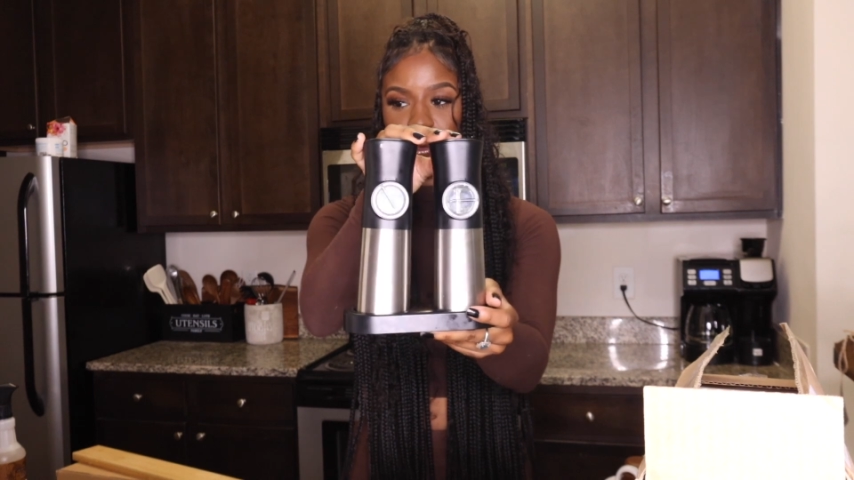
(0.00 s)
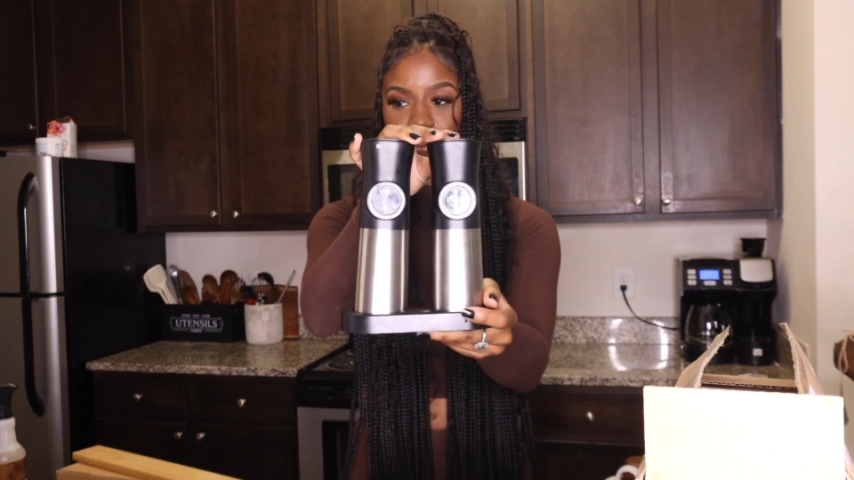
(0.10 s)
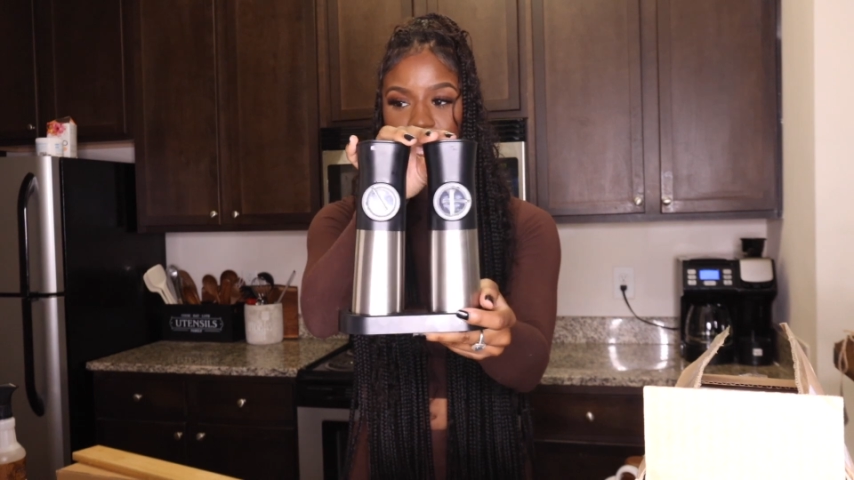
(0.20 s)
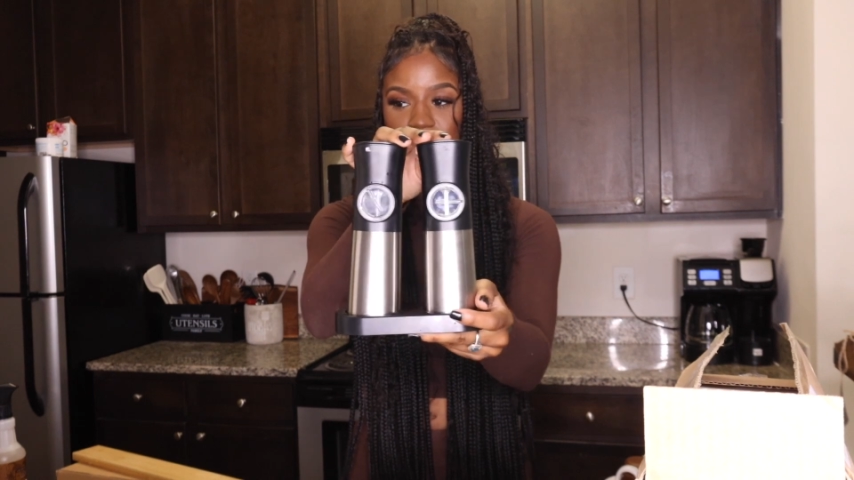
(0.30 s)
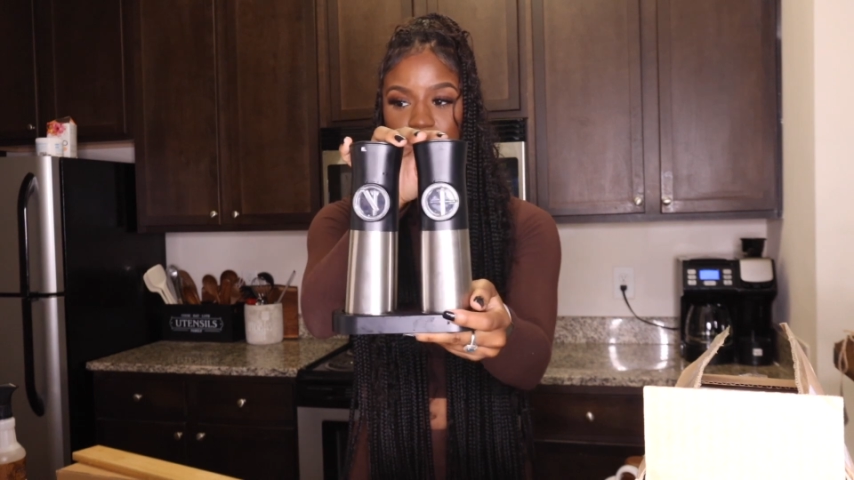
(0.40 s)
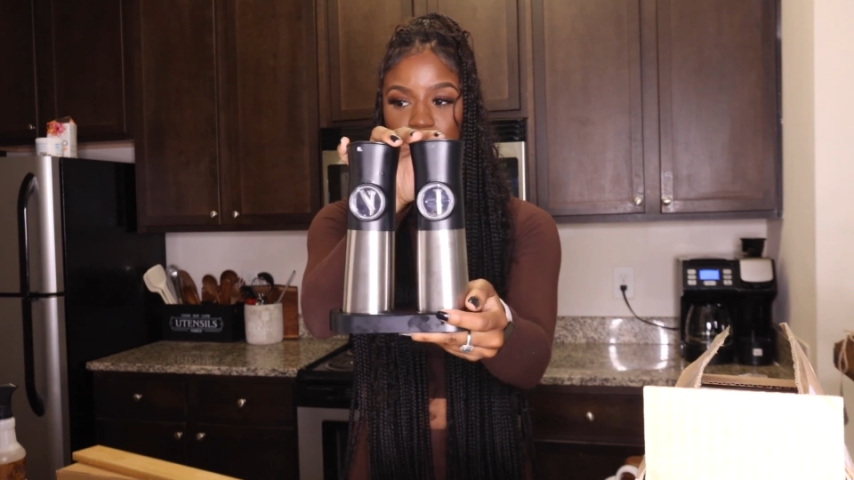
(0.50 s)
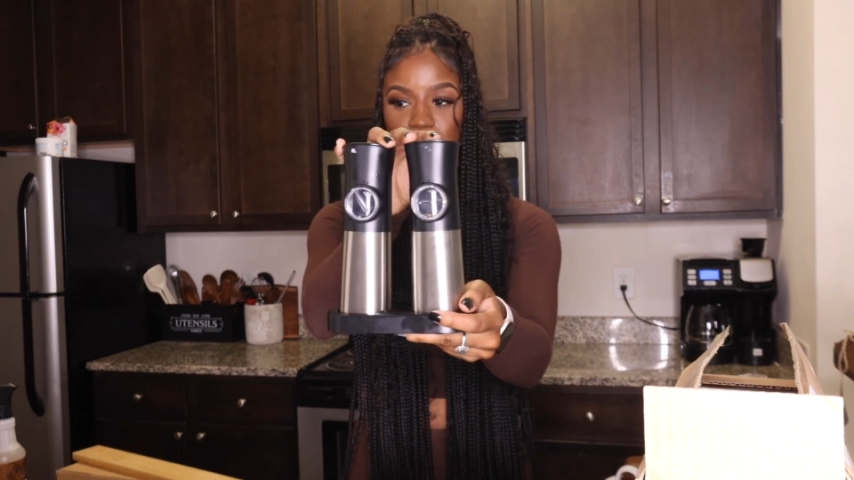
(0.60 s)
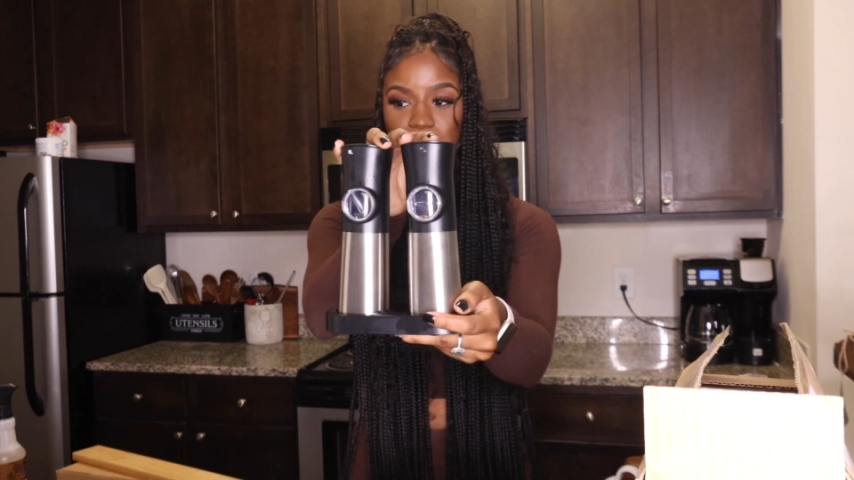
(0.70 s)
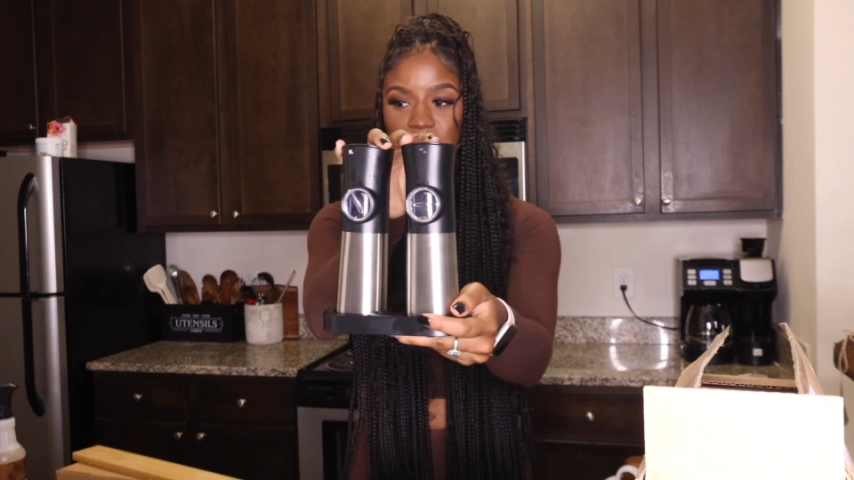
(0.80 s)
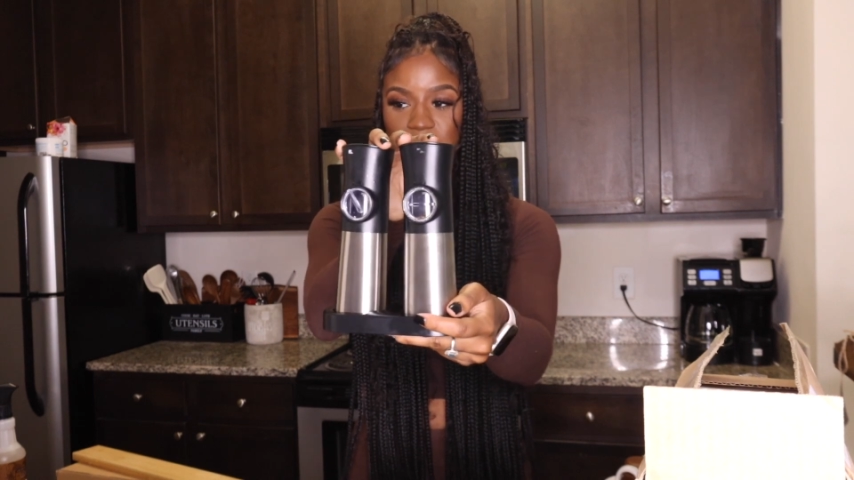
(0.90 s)
but you
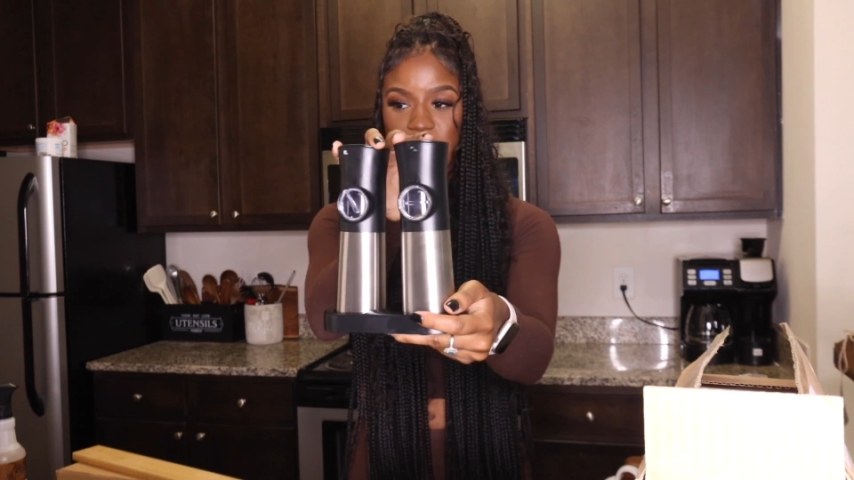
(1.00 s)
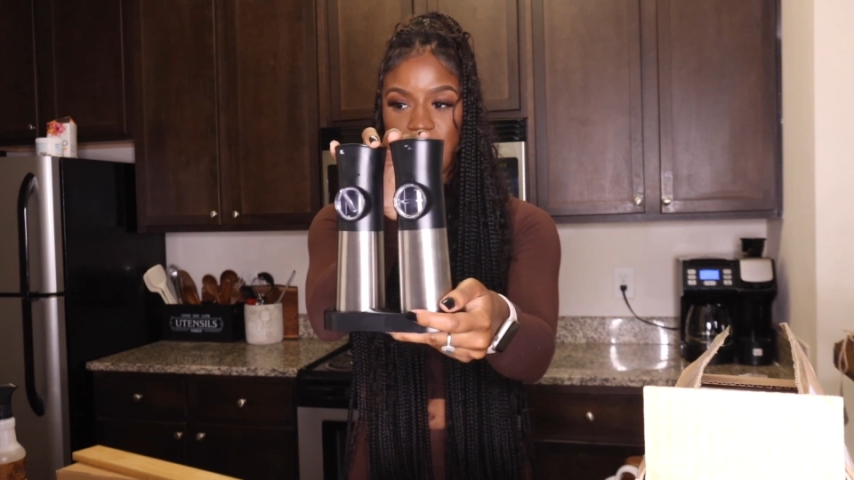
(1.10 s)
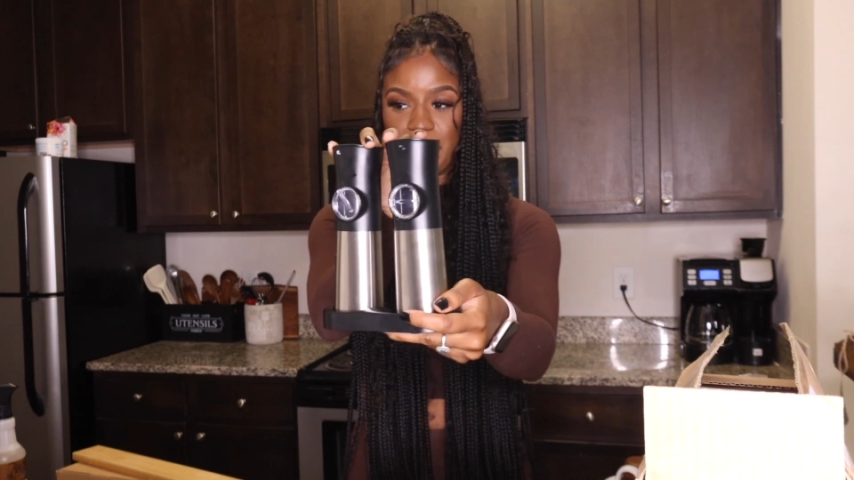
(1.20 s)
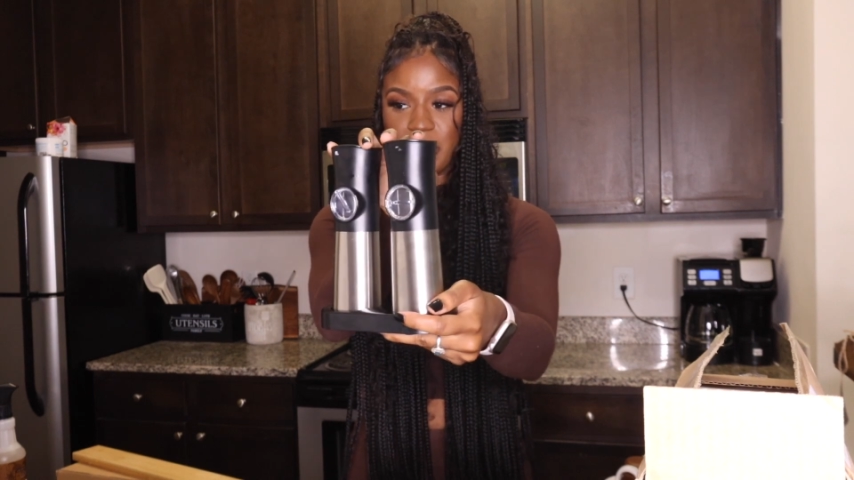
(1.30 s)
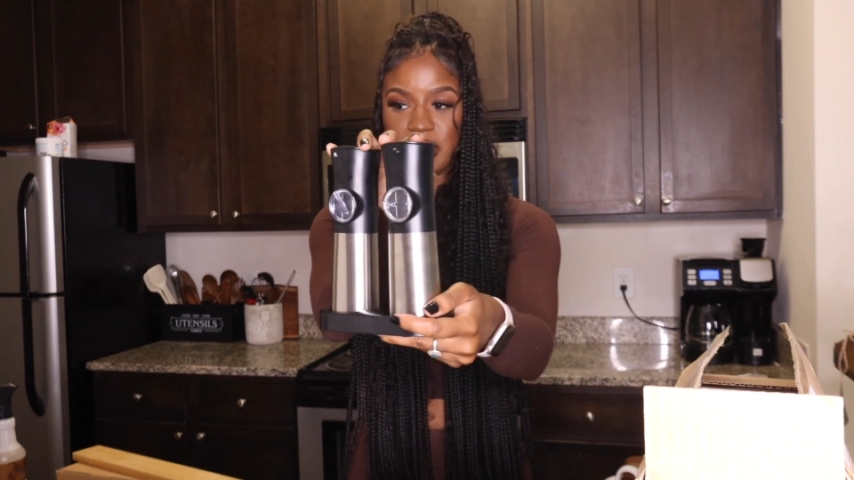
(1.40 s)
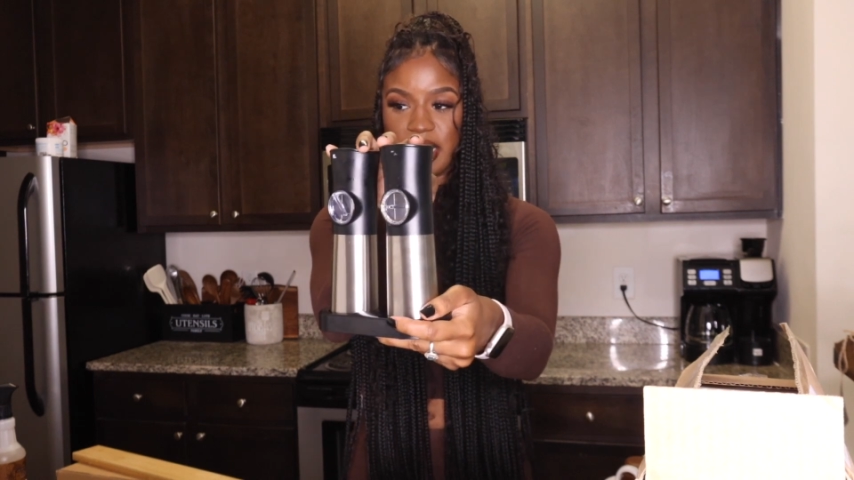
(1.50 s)
can put any type of